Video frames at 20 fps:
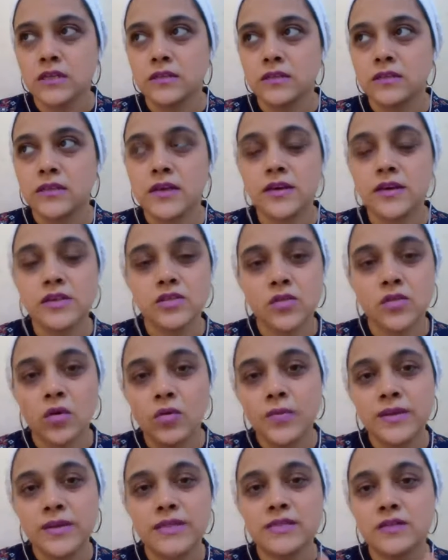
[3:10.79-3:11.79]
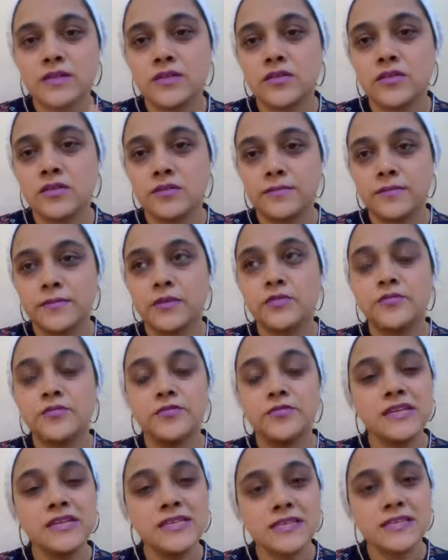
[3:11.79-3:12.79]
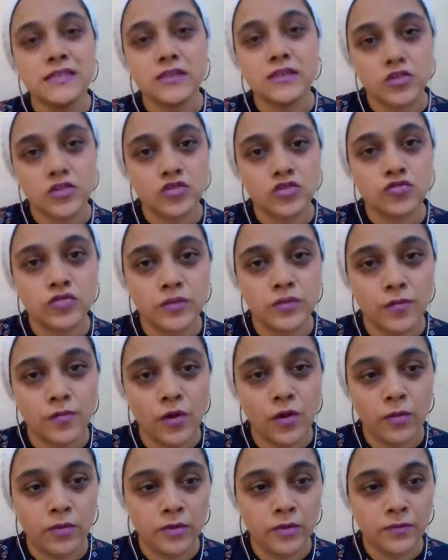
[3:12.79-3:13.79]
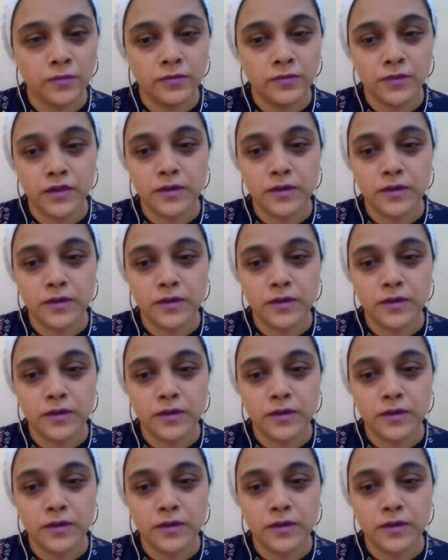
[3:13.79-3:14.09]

There's always a reason to the problem,